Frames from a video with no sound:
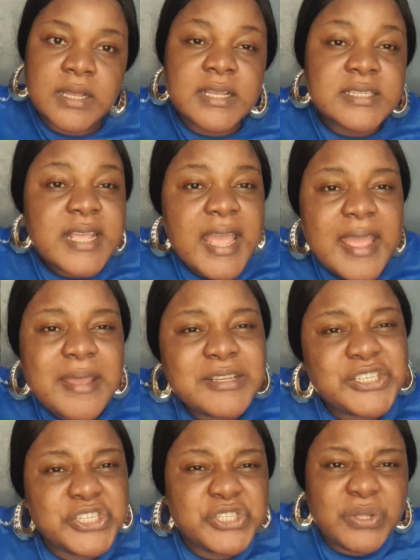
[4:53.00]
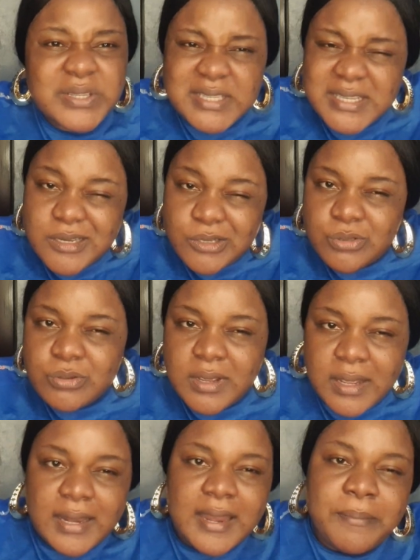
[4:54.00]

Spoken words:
Say she's not seeing it too clear,